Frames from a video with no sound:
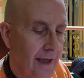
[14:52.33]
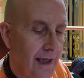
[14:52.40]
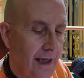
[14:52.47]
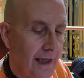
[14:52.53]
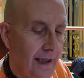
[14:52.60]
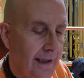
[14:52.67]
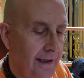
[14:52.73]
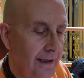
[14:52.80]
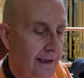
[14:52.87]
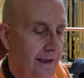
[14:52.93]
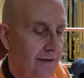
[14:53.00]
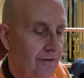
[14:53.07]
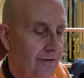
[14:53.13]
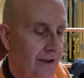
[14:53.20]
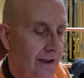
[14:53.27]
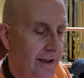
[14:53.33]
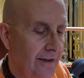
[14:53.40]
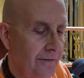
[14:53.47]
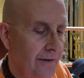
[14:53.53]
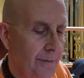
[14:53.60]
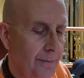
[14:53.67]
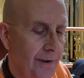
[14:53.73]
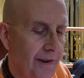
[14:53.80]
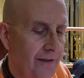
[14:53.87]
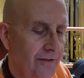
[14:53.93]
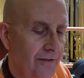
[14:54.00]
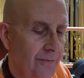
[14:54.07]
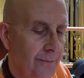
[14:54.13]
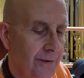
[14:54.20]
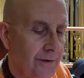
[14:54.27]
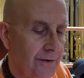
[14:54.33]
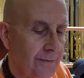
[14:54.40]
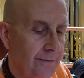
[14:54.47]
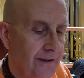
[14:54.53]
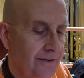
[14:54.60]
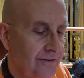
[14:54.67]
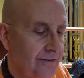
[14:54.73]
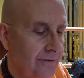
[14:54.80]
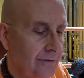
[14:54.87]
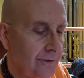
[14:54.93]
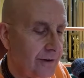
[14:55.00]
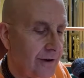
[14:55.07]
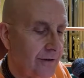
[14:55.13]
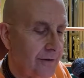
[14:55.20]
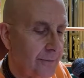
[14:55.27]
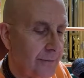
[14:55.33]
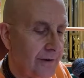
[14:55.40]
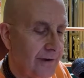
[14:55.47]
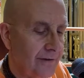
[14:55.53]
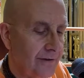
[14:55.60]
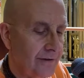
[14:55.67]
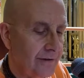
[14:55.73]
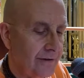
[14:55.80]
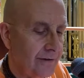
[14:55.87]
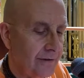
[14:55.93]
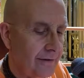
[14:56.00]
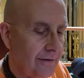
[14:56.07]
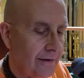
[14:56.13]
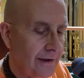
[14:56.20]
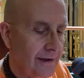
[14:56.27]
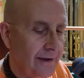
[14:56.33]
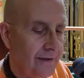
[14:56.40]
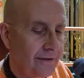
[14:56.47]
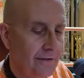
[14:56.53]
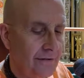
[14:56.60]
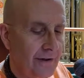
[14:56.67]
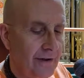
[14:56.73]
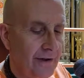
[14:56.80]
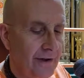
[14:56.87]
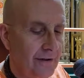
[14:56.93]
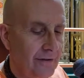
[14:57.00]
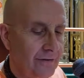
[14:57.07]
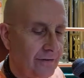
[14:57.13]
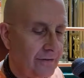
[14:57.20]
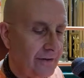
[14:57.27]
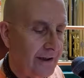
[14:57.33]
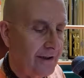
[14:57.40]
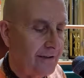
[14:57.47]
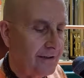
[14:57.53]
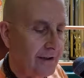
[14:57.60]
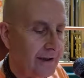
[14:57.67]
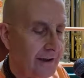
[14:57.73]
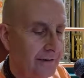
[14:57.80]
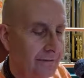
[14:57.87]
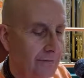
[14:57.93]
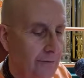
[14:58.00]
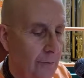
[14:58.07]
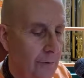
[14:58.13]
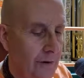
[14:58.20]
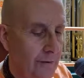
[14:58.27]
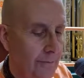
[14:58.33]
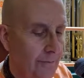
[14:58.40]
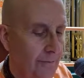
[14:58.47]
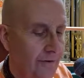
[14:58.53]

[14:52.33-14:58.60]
In each and every place of pilgrimage, the Lord is present. in his various transcendental forms.